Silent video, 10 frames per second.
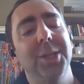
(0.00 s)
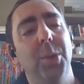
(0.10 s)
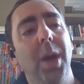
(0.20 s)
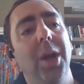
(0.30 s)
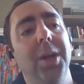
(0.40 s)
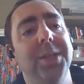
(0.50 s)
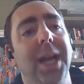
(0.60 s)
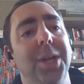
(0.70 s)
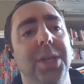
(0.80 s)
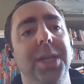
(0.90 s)
It's quite yeah. hard
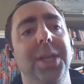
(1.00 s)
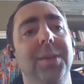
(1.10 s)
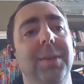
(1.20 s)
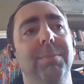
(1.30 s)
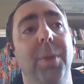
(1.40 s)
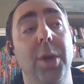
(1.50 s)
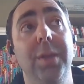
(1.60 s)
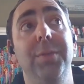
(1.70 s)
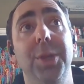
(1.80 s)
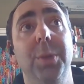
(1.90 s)
to actually
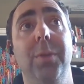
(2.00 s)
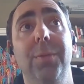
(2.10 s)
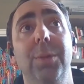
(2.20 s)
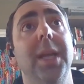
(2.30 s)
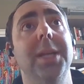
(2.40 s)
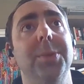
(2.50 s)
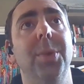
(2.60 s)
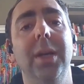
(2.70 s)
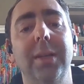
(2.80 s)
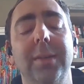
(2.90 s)
both of you do a full day's
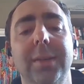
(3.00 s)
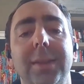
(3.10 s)
work.